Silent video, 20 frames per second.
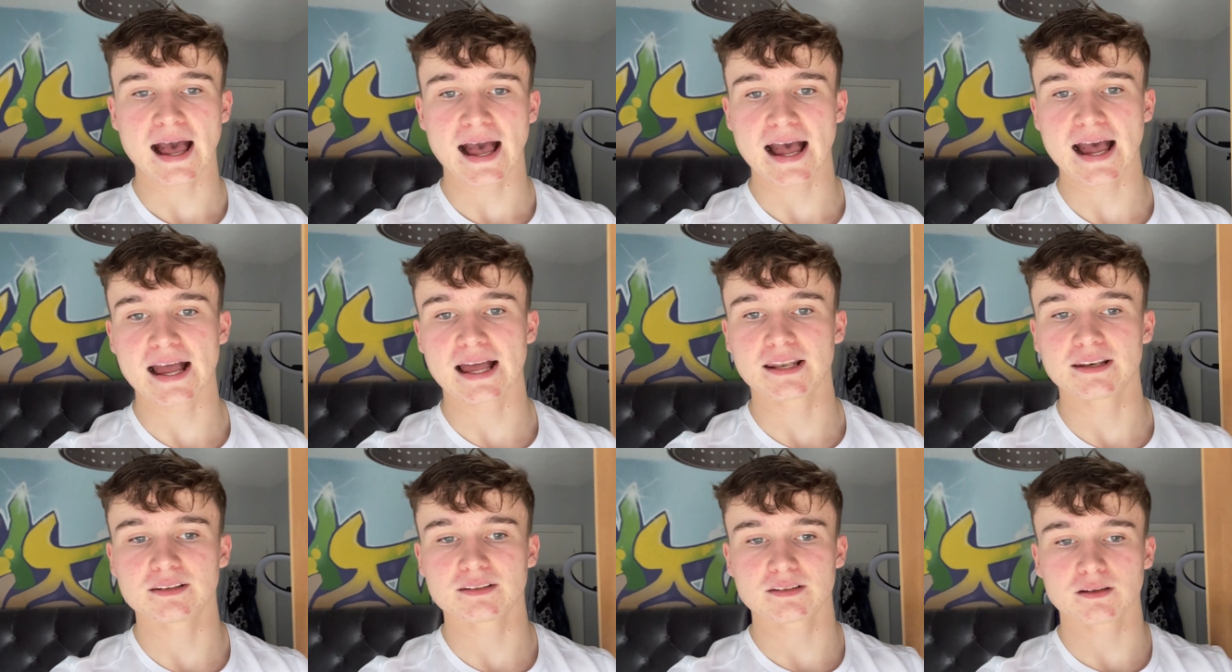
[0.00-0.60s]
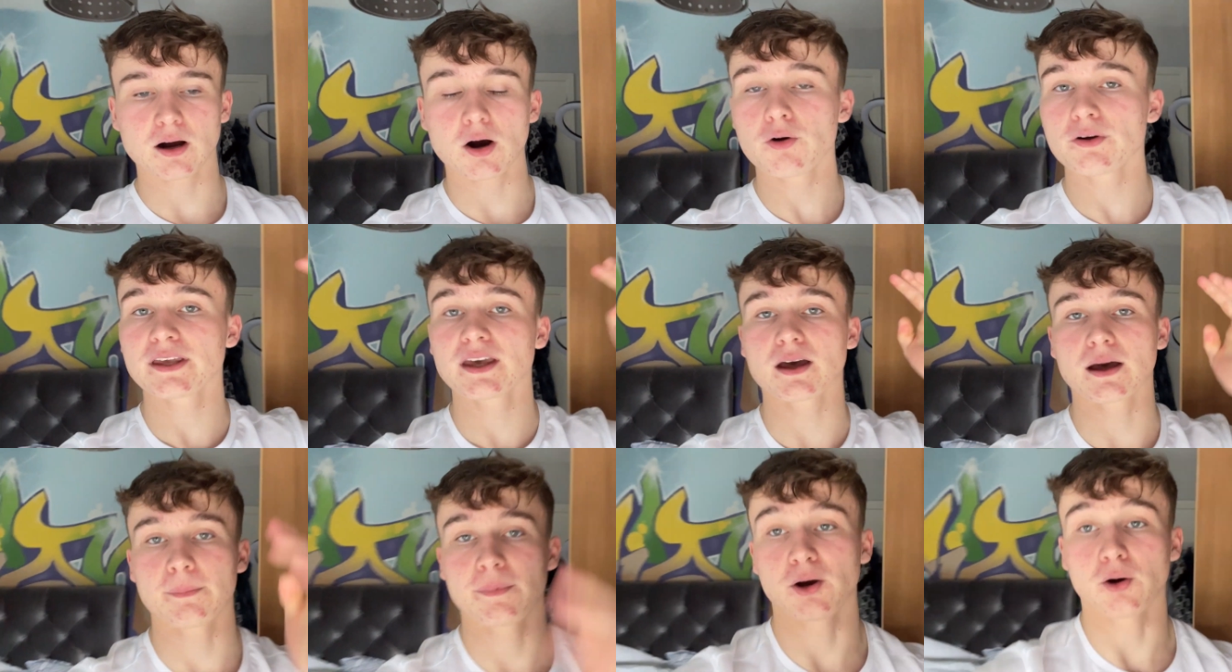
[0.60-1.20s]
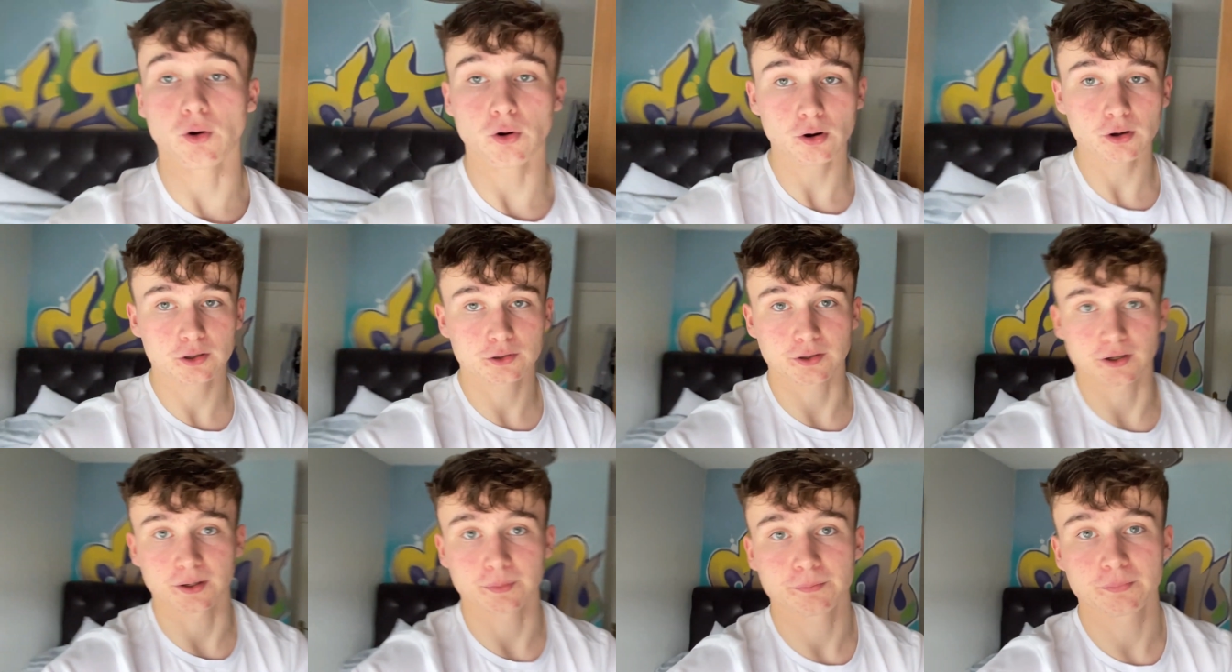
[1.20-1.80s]
And, oh yeah, about hook
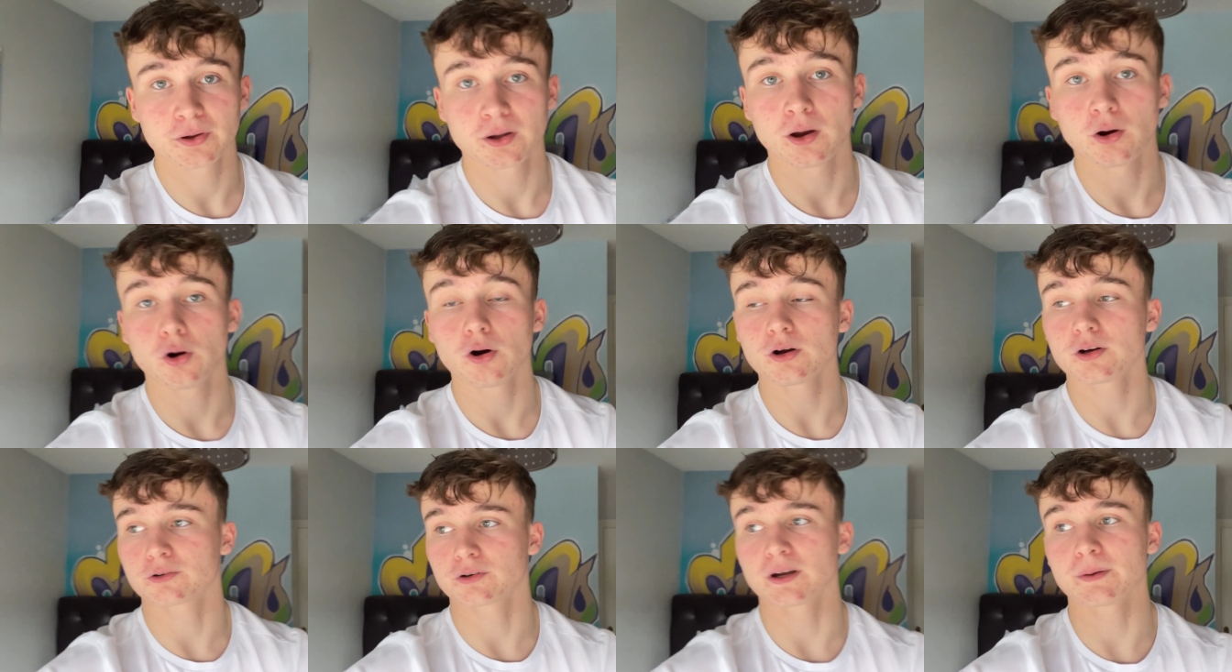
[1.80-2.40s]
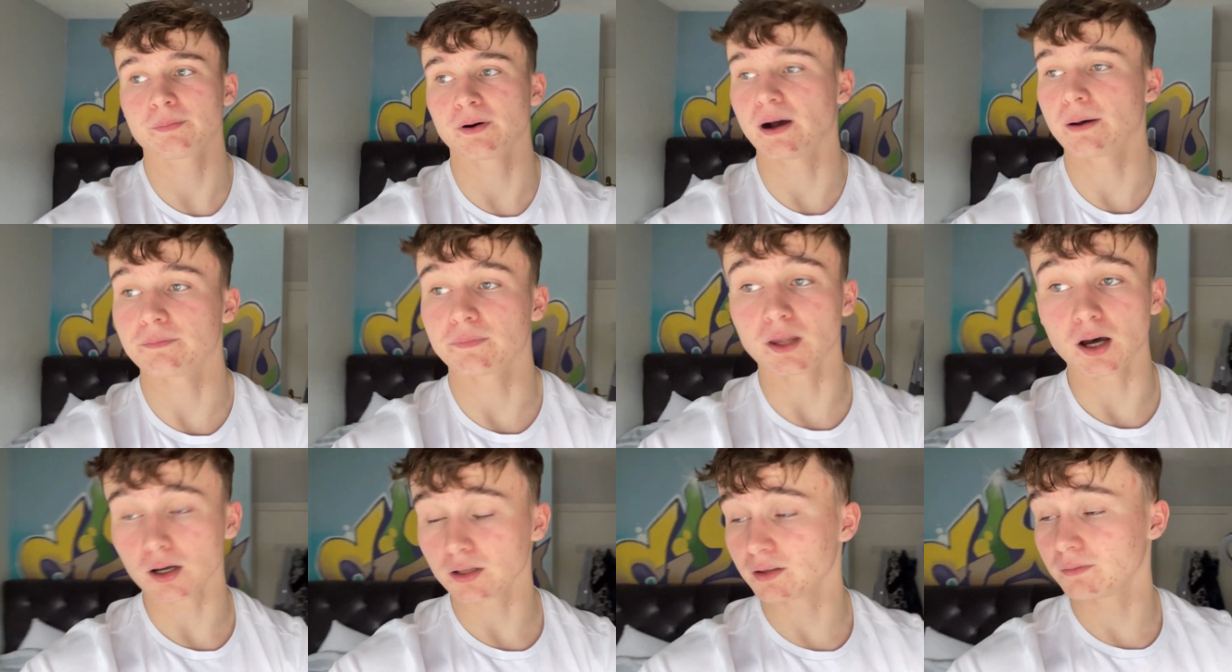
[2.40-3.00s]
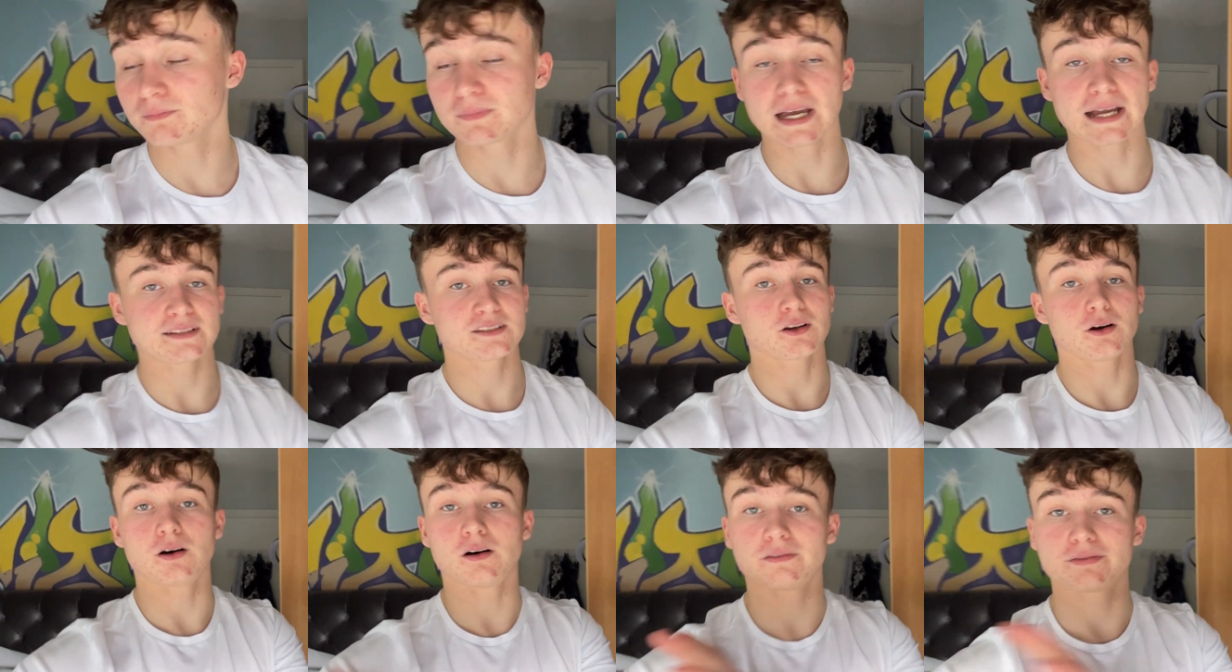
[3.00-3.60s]
grip. Hook grip, I'm not,
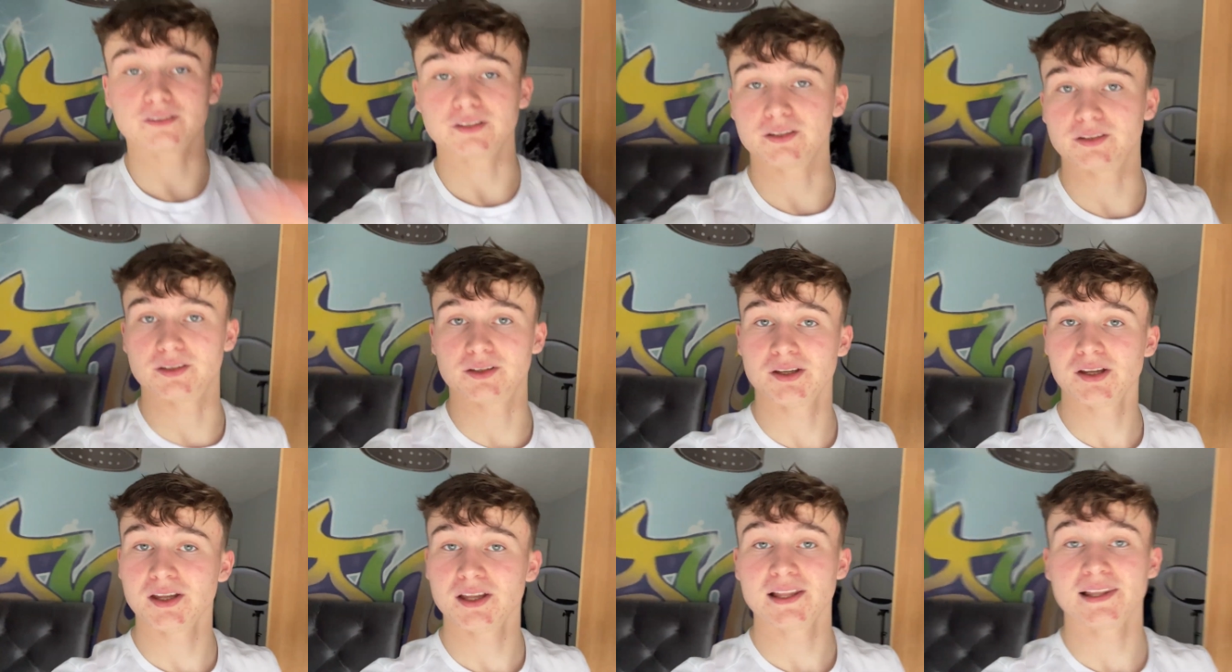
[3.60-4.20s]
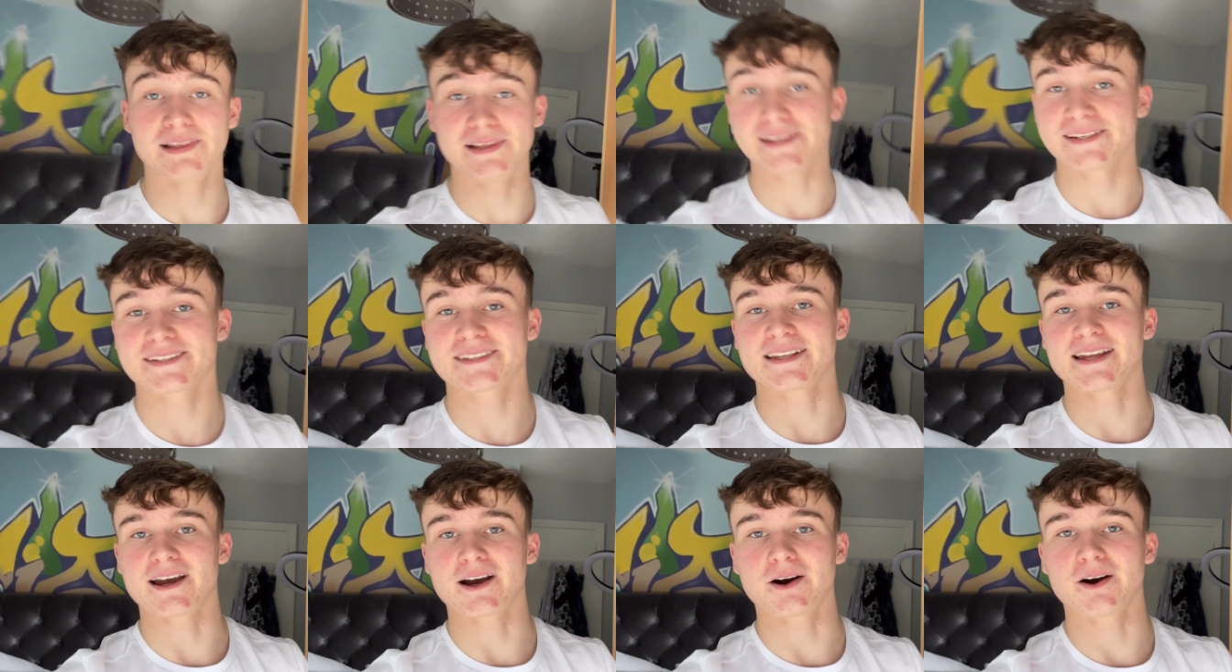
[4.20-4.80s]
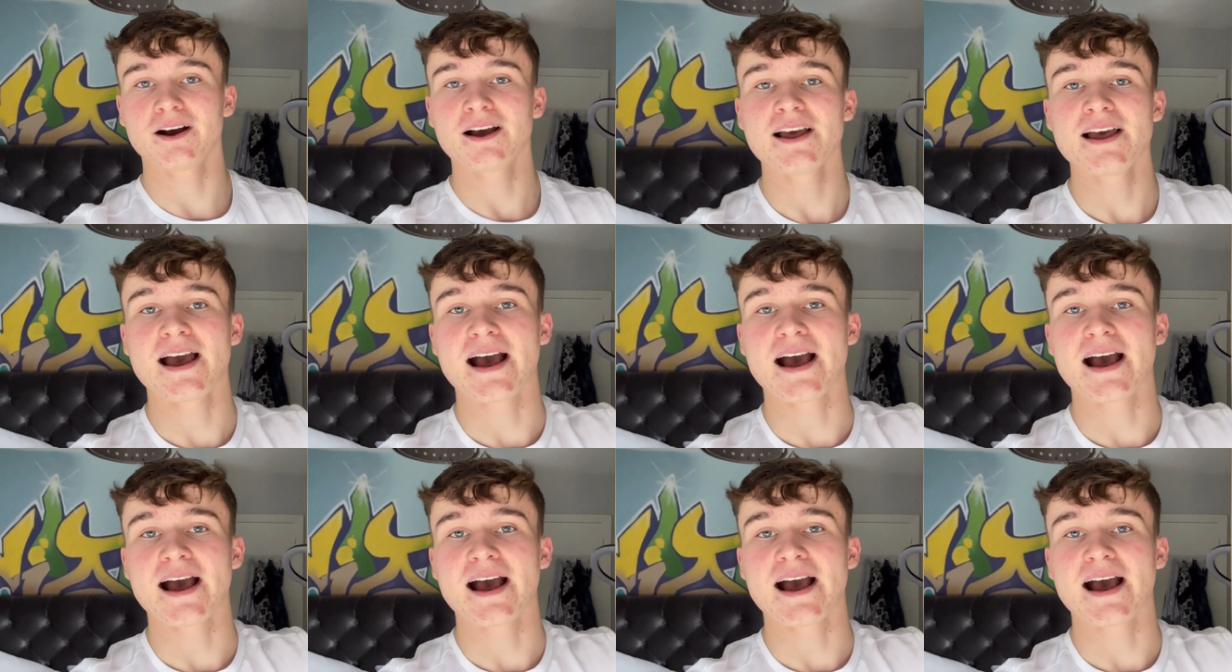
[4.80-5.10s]
that's off the list now.